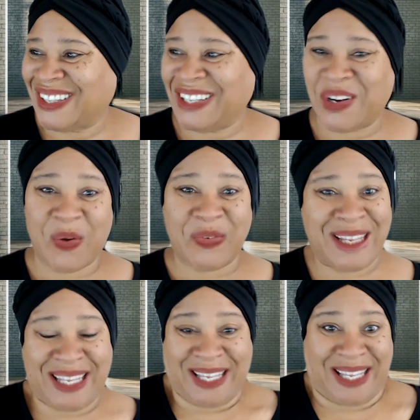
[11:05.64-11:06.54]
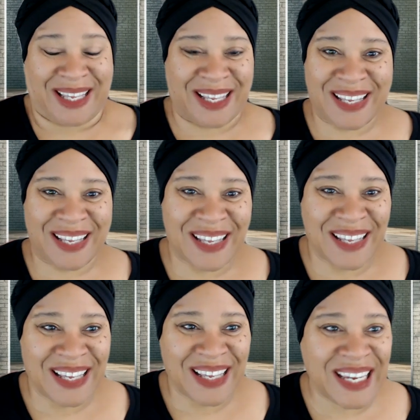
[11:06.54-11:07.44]
He don't.
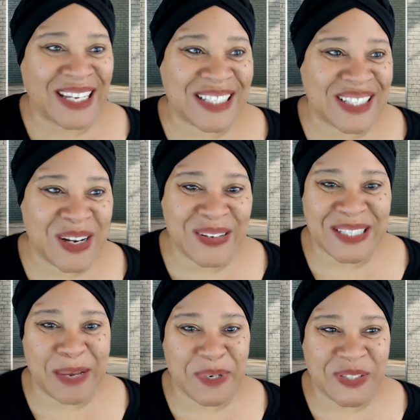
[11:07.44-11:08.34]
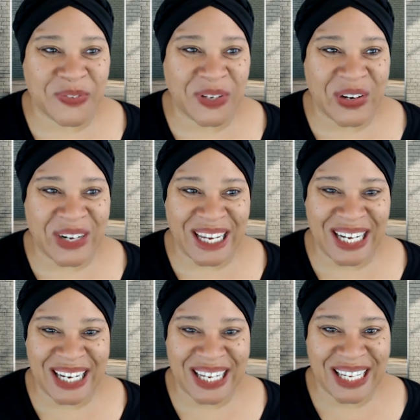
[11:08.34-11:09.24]
He doesn't know Summer's
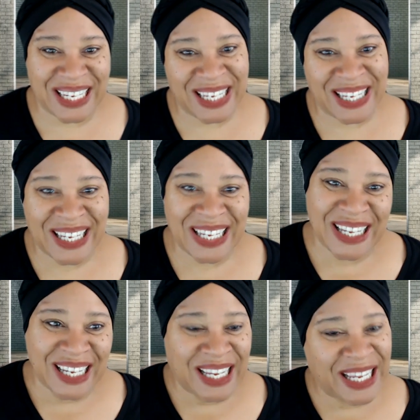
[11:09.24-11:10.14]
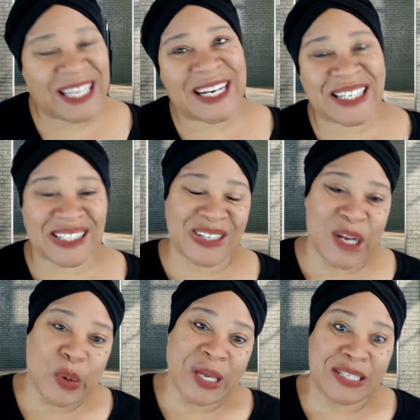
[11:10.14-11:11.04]
flirting. He doesn't
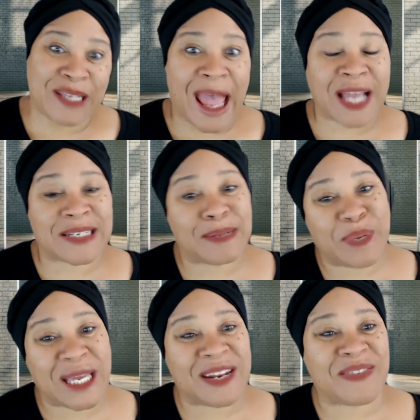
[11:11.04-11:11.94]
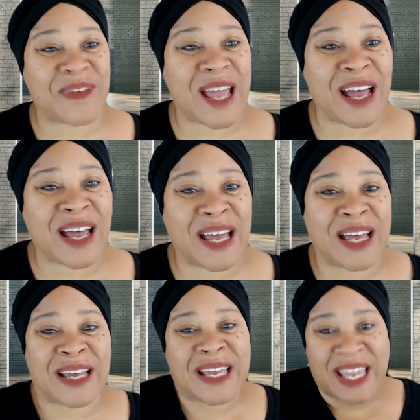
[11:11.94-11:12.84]
know he's actually being in, uh,
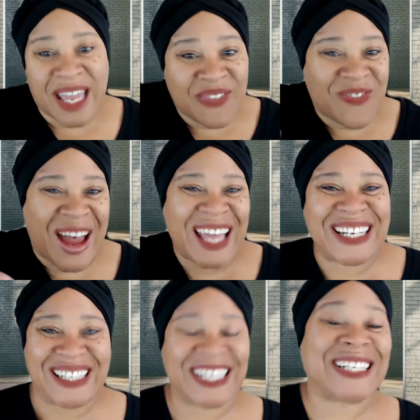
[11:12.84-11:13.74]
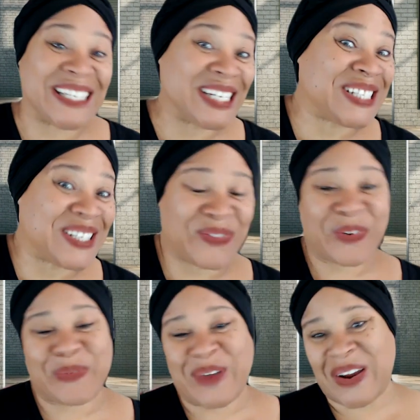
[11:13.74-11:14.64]
uh, inviting the attention
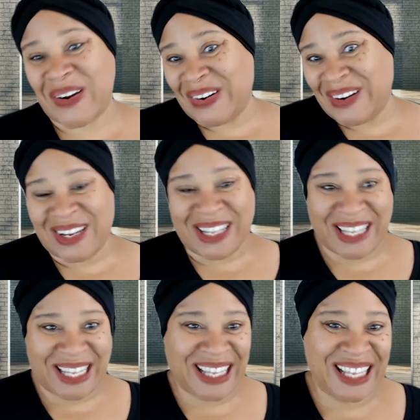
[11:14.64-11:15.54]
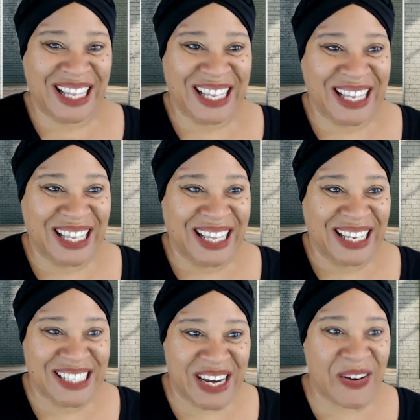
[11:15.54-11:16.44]
from her.
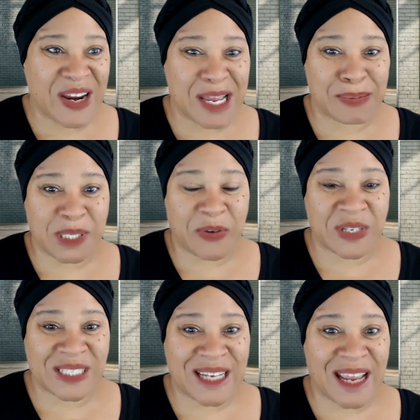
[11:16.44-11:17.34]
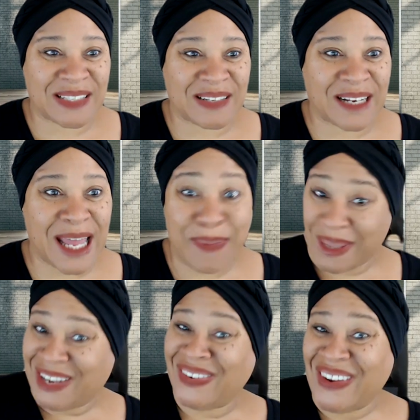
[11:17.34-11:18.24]
Sharon comes over, stakes her claim.
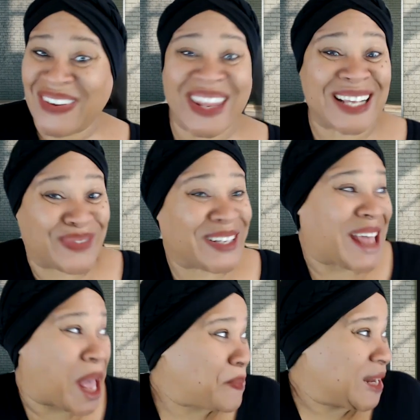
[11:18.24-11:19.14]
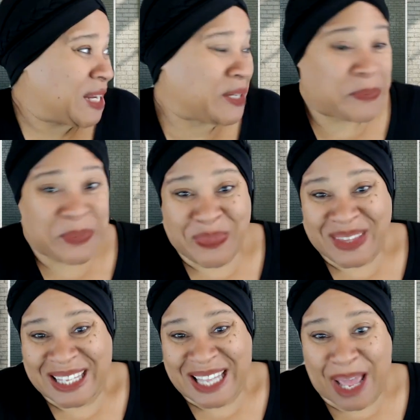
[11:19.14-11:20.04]
He don't know that's what's happening.
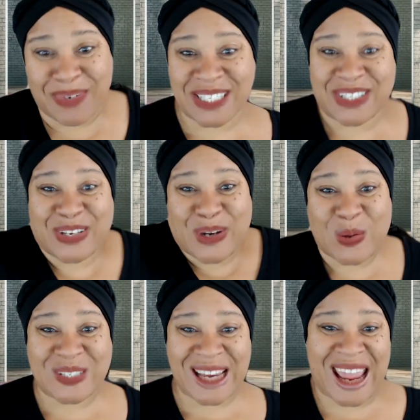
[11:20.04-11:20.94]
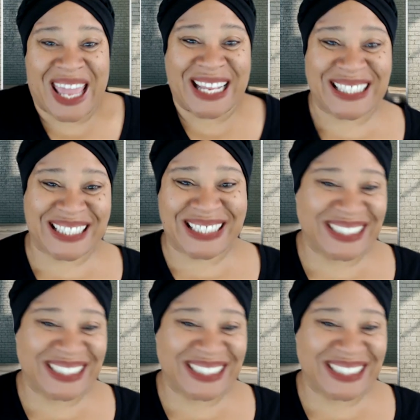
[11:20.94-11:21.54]
I'm just good old chance.